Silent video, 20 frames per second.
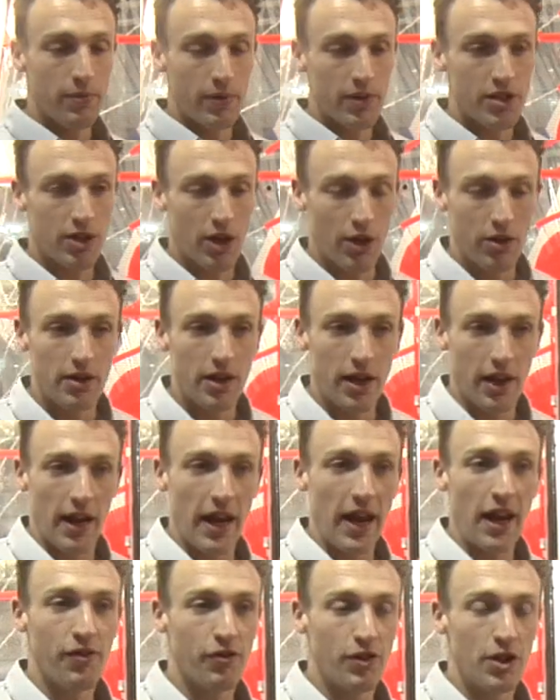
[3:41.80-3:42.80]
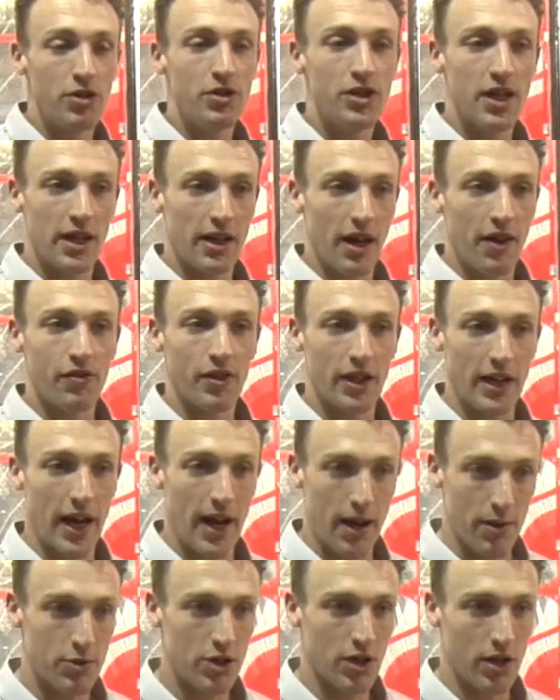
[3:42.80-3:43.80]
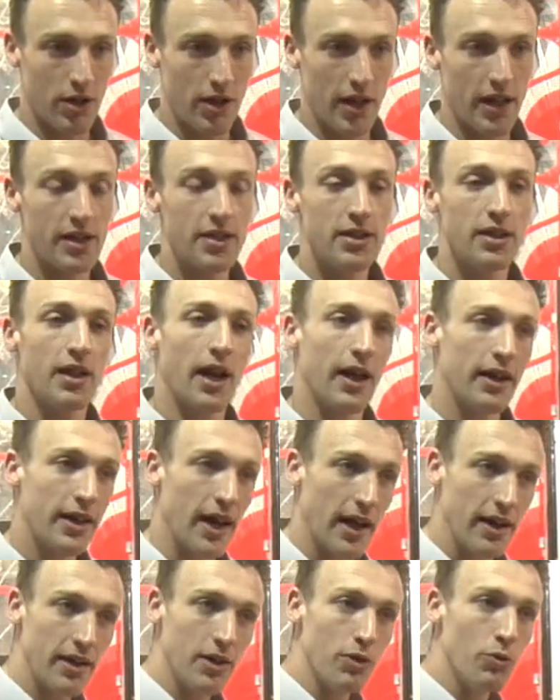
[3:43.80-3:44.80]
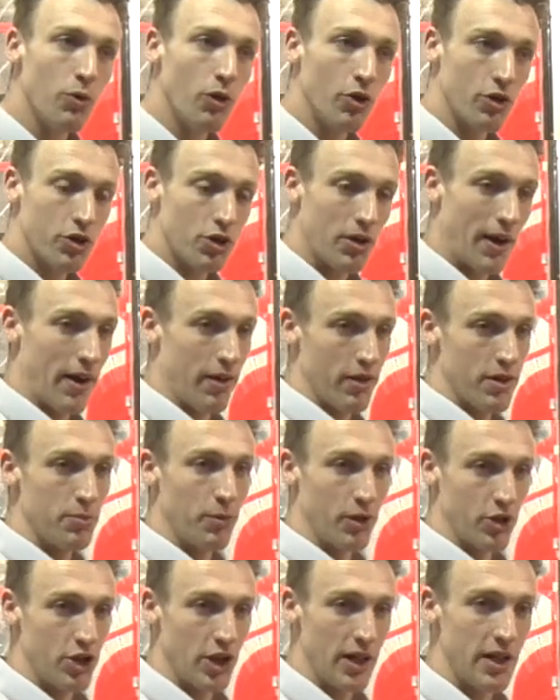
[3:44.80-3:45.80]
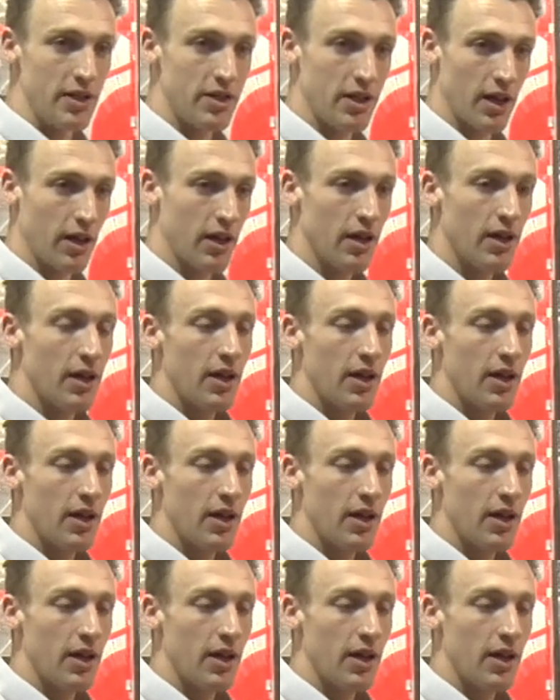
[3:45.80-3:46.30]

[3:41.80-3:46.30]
so that if you did ever capsize, getting the water out is much easier.